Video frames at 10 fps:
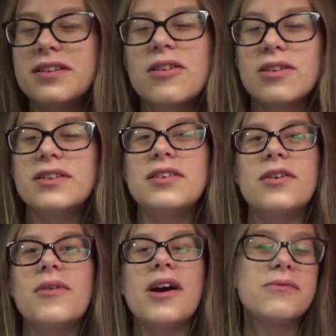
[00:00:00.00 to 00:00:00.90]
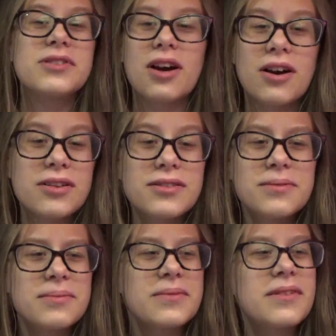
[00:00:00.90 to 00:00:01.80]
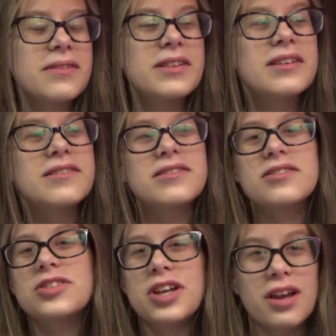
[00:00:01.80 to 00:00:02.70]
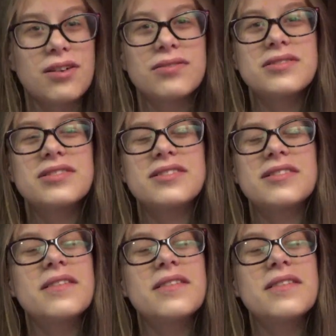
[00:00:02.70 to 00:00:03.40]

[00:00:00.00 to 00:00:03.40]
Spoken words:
already know, I was on these channels.